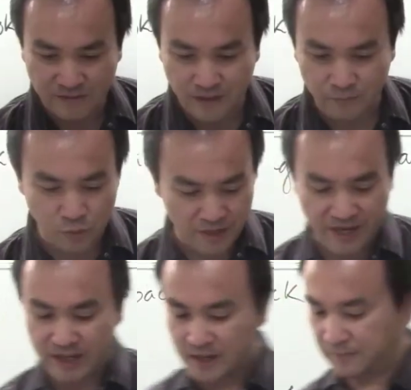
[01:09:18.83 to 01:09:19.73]
of doing
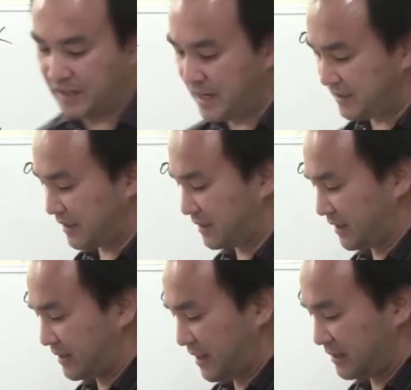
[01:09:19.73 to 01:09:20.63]
any of these,
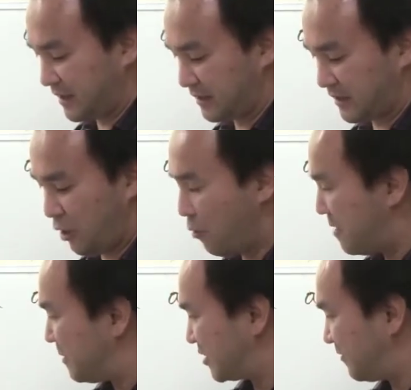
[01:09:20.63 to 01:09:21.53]
and the whole
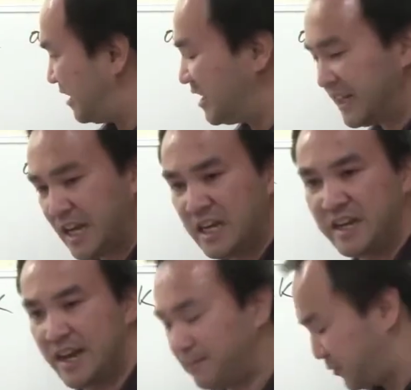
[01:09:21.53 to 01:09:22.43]
purpose of learning in
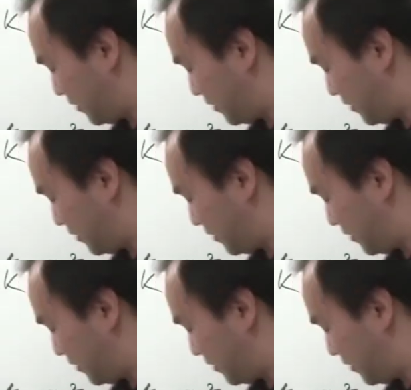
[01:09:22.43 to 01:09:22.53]
depth with